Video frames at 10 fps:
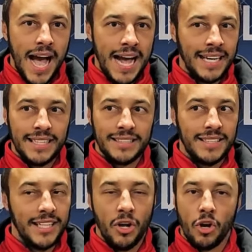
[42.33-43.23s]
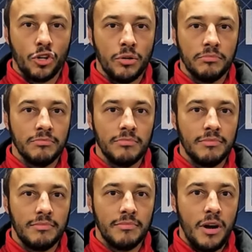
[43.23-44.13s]
And they did not come
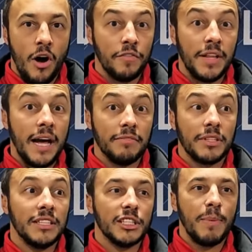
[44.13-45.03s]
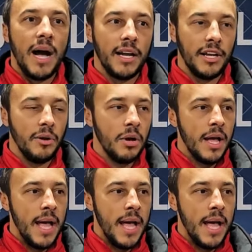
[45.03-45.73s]
off that fucking spark, you know.